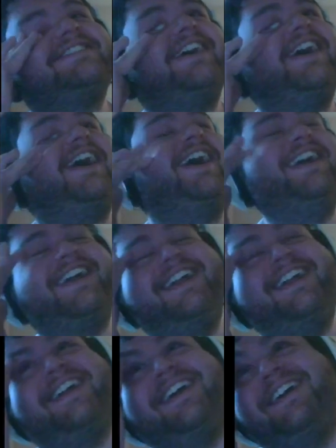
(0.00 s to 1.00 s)
Yeah.
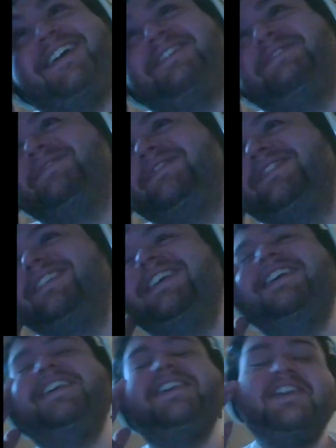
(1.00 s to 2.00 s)
um,
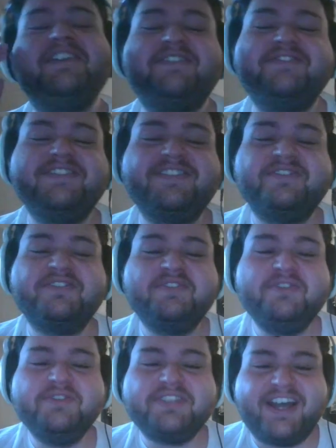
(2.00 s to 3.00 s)
you
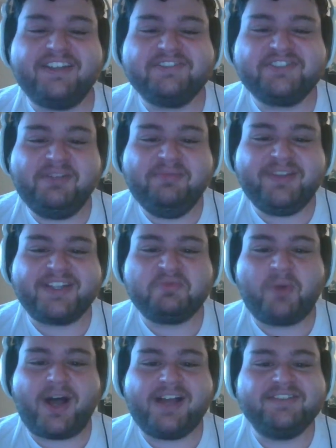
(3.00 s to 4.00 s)
use L jump? That's
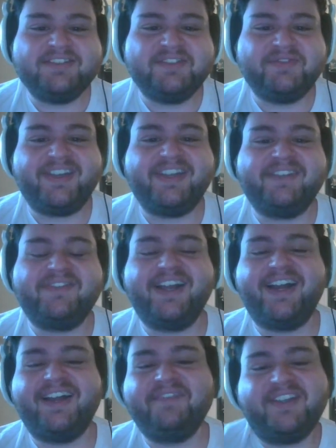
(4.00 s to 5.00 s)
wild to me. But
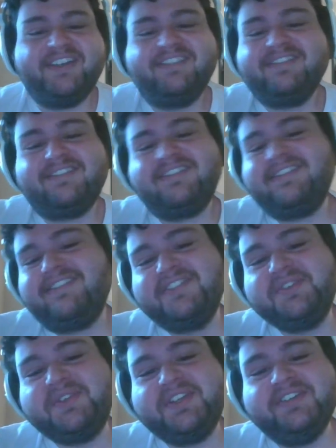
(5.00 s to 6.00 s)
I mean, do
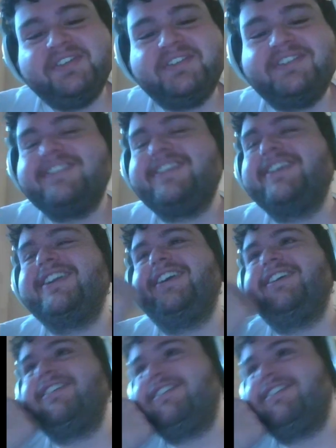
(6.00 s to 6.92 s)
you? You know.